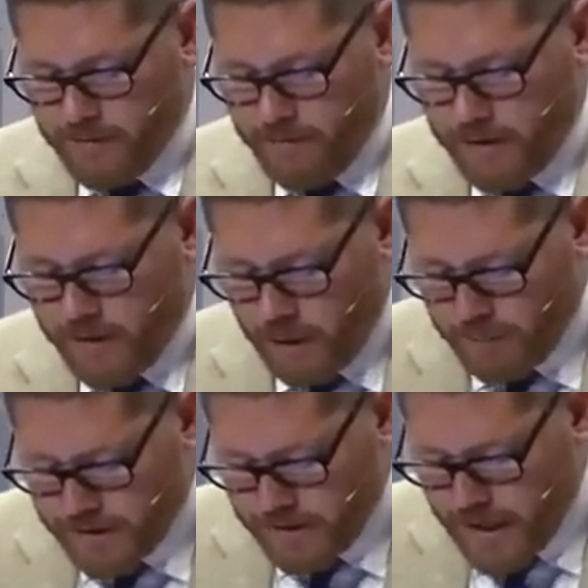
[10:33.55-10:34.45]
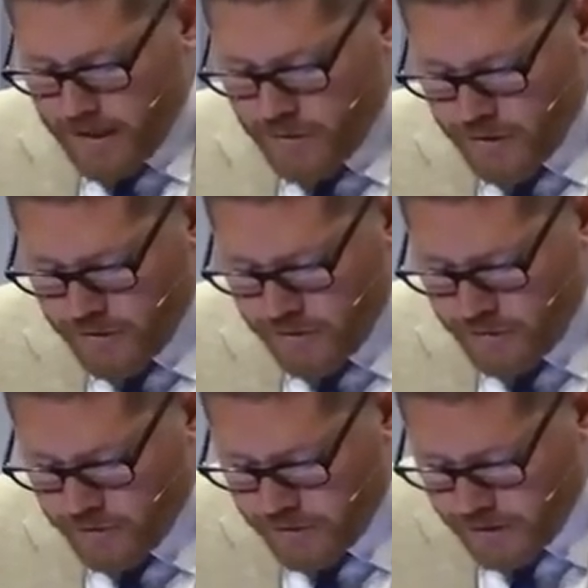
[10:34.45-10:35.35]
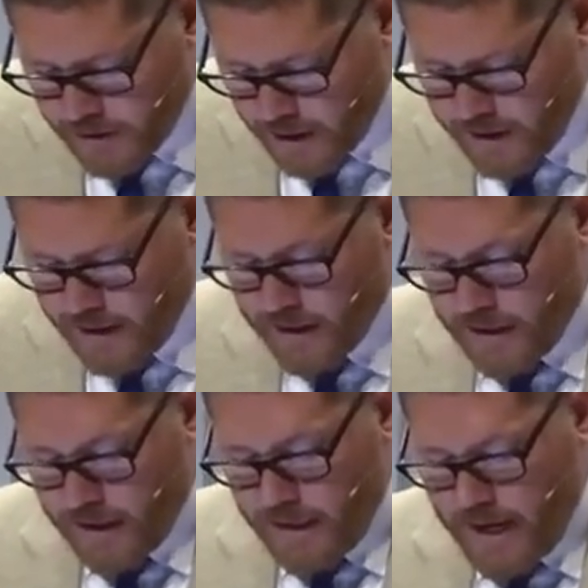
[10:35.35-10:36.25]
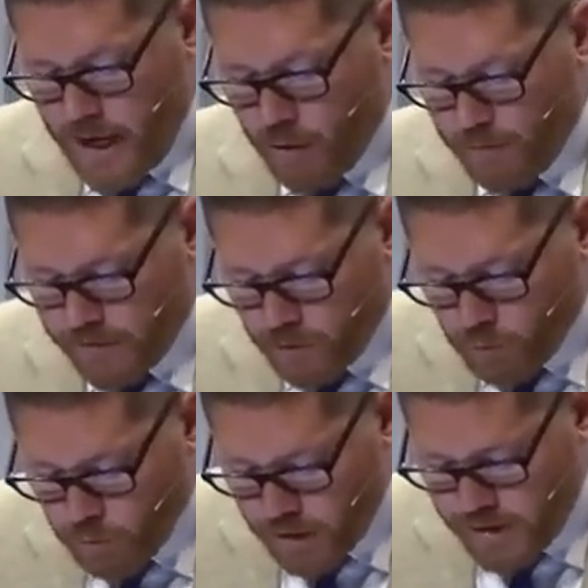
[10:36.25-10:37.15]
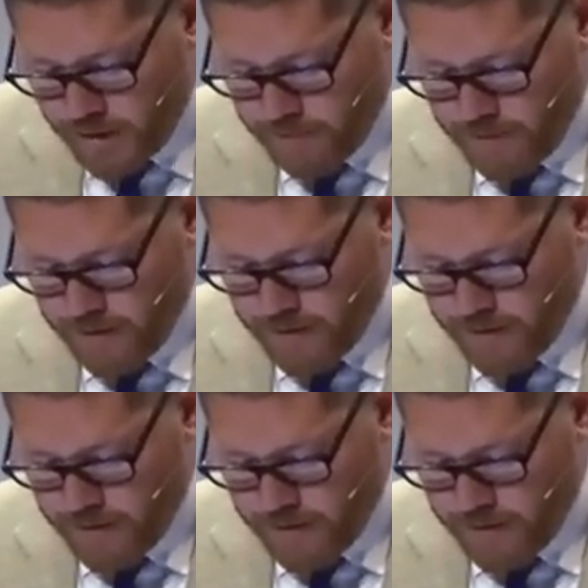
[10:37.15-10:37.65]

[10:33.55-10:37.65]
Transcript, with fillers: Father, help us not just to study now, but to worship.